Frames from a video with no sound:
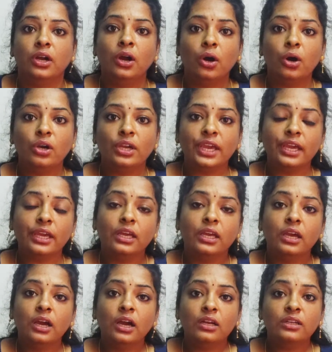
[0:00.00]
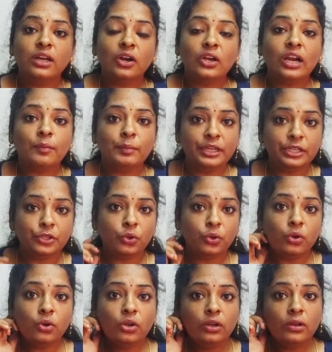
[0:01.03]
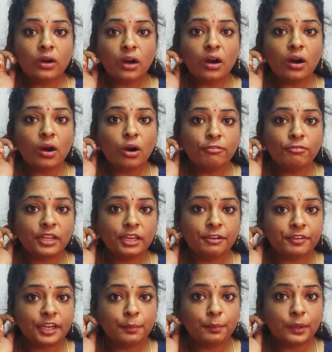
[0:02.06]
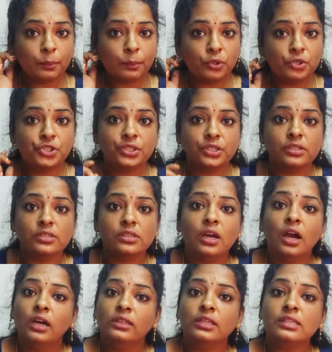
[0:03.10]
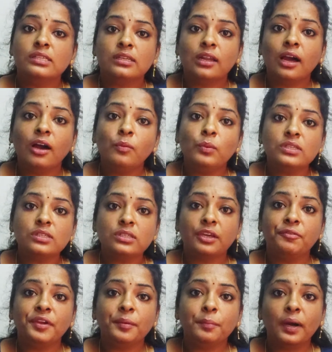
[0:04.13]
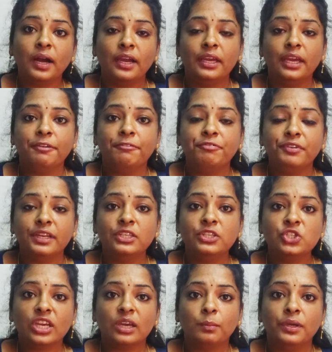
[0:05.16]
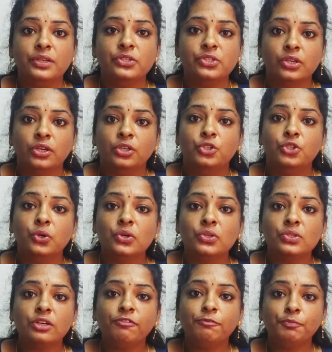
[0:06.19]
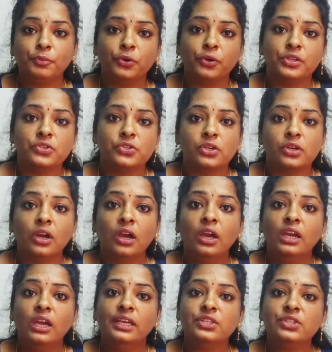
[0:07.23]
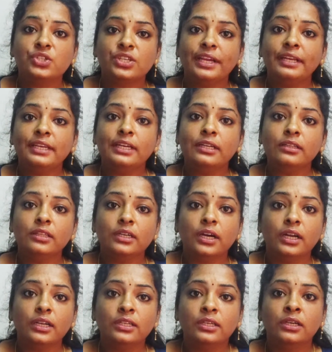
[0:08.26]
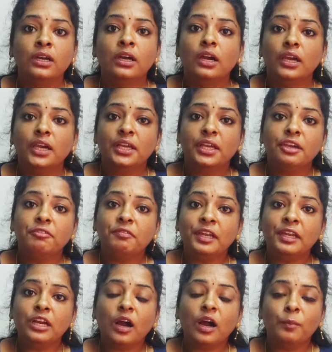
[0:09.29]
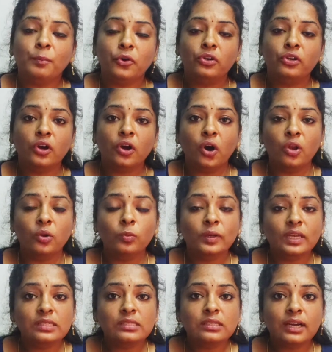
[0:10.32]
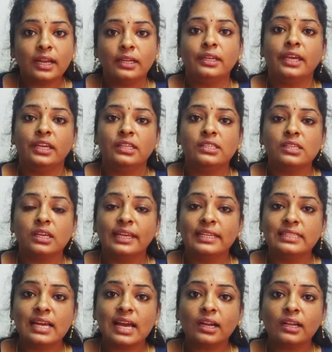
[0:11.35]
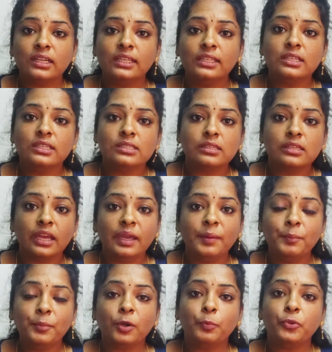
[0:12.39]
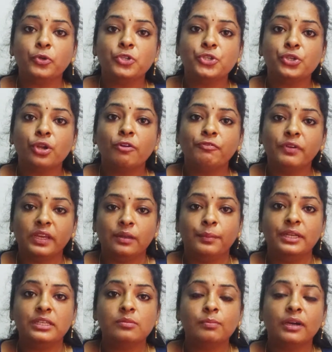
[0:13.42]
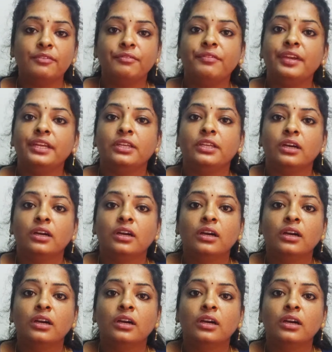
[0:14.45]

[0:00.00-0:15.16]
Okay. Now coming to law of definite proportions. This law was given by a French chemist, Joseph Proust. He stated that a given compound always contains exactly the same proportion of elements by weight.